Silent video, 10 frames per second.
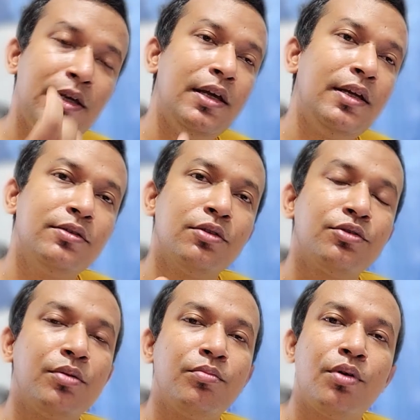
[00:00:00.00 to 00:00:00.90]
It is
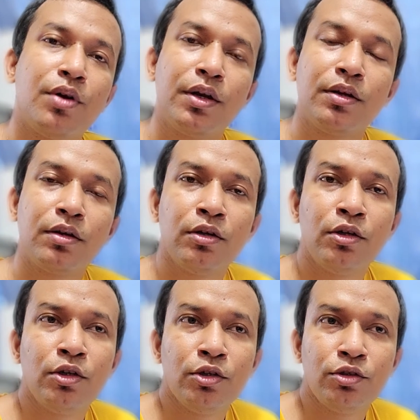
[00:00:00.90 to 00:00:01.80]
also important.
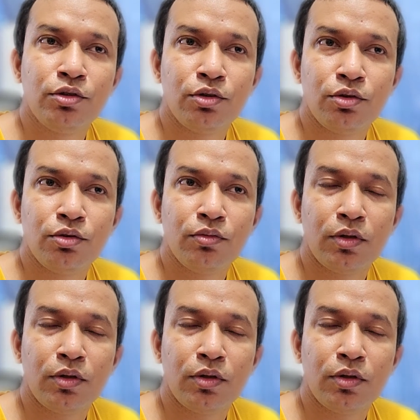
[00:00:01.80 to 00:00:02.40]
So